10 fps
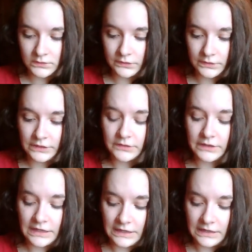So here
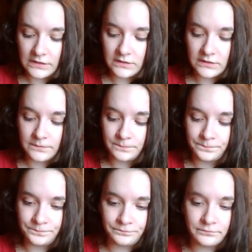is
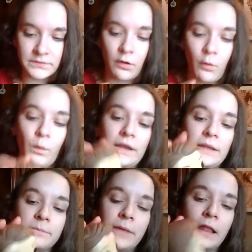
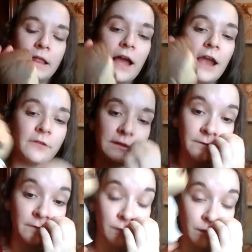Wedding Bella. I
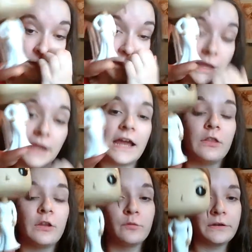really like
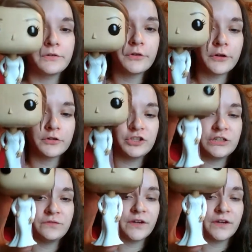how they rendered her. She's